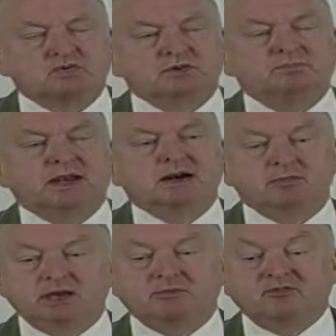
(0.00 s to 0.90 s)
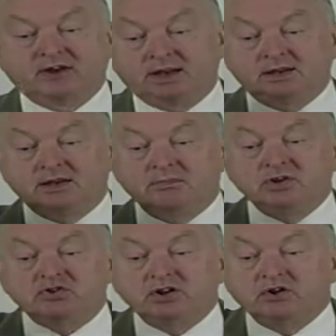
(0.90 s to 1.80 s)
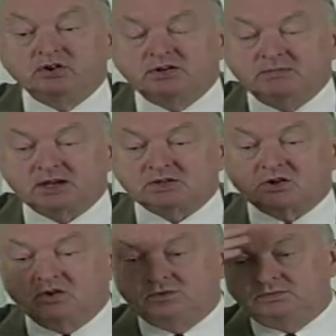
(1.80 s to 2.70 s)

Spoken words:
was becoming, frankly, a missionary to Mexico.